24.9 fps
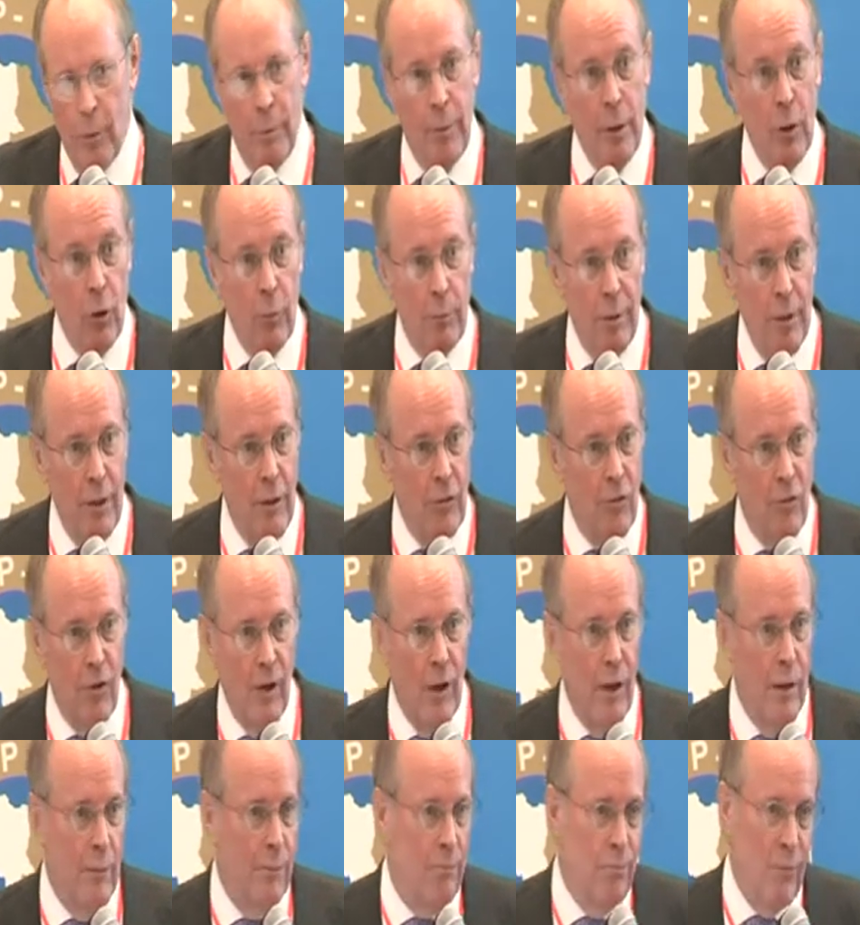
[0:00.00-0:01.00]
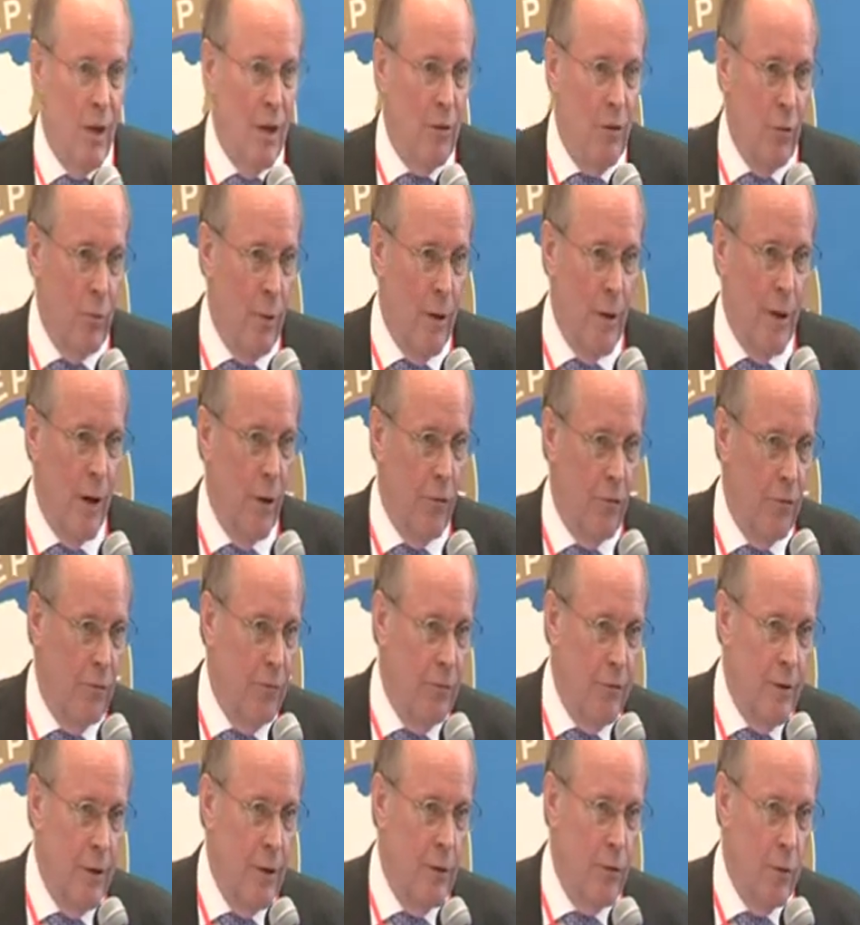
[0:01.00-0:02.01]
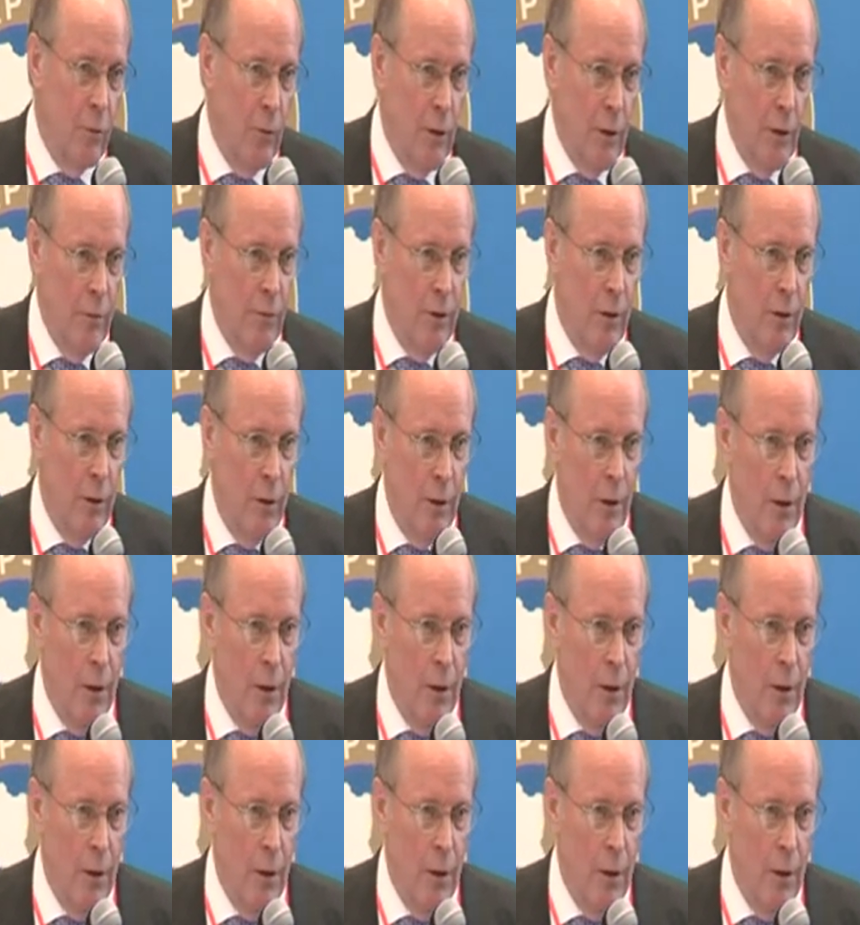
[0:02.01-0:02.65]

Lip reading: BOP, say at 3,000 feet or whatever,